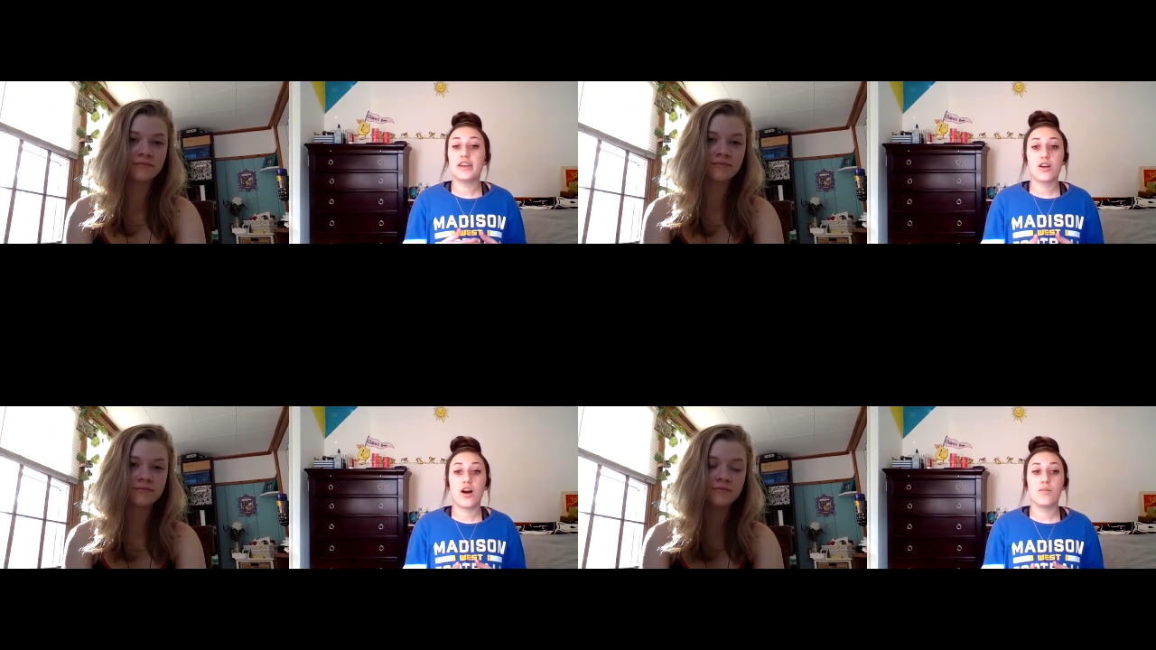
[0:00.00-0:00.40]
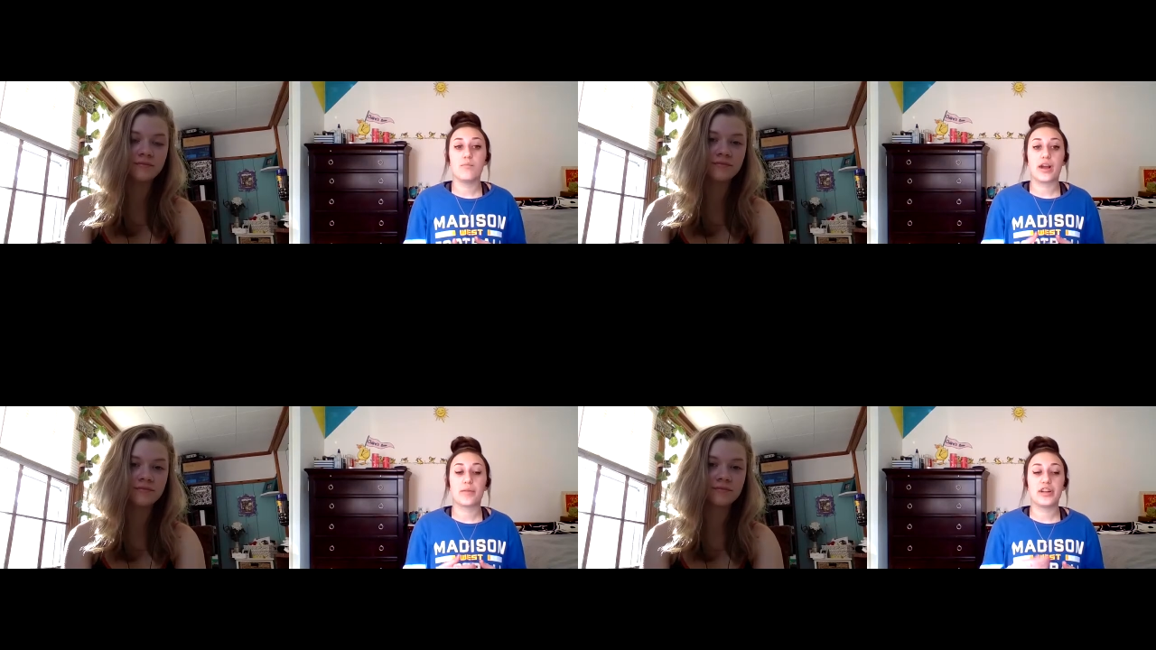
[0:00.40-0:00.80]
Speaker 1: I didn't call
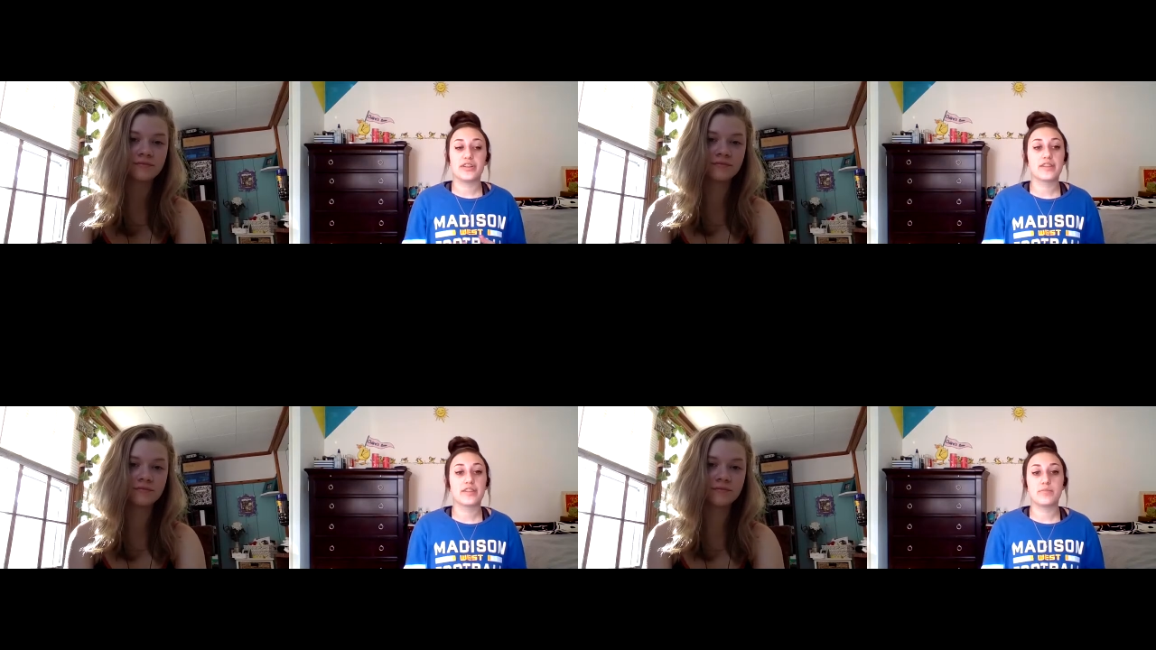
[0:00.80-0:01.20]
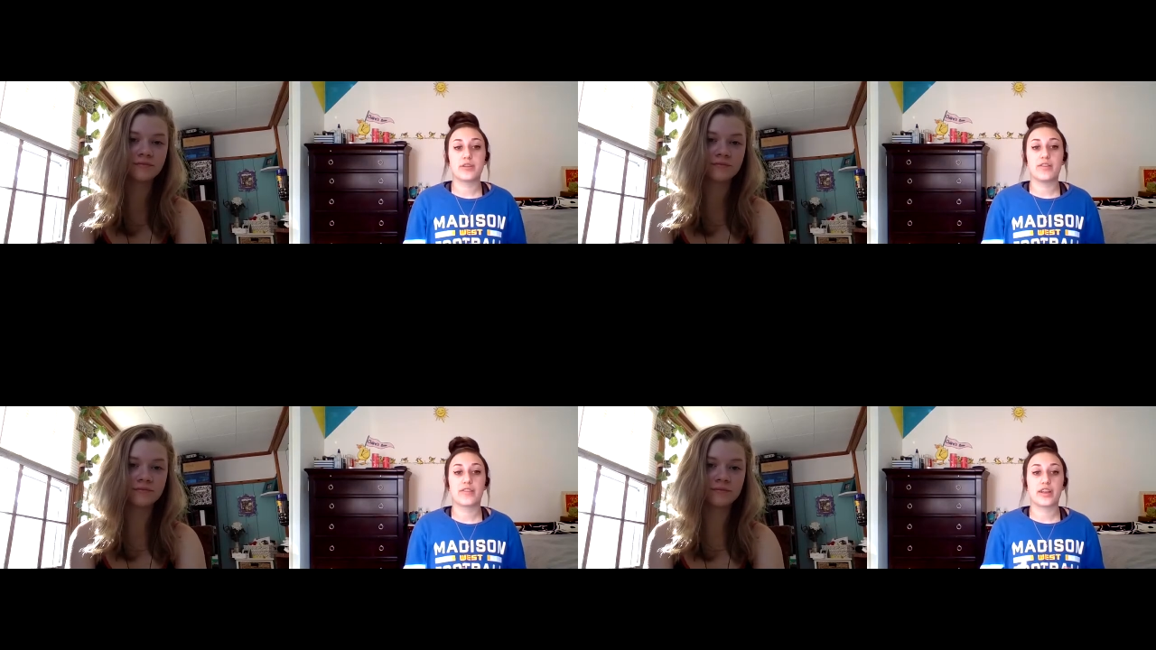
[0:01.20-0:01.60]
him back, but I texted
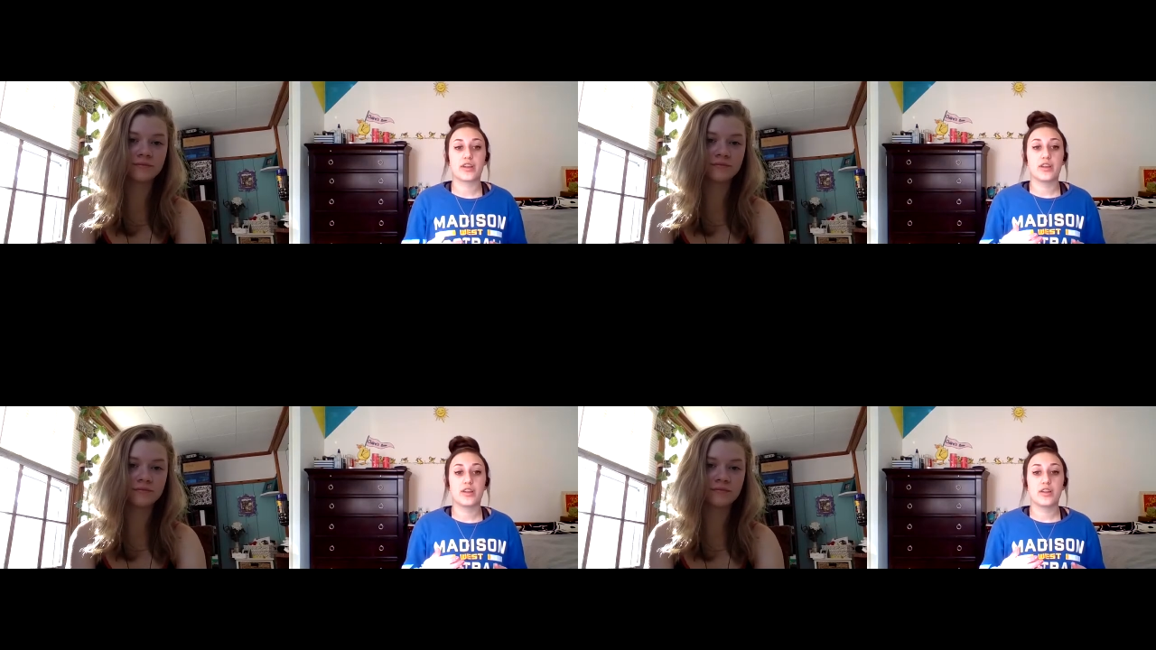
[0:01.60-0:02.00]
him and I was like,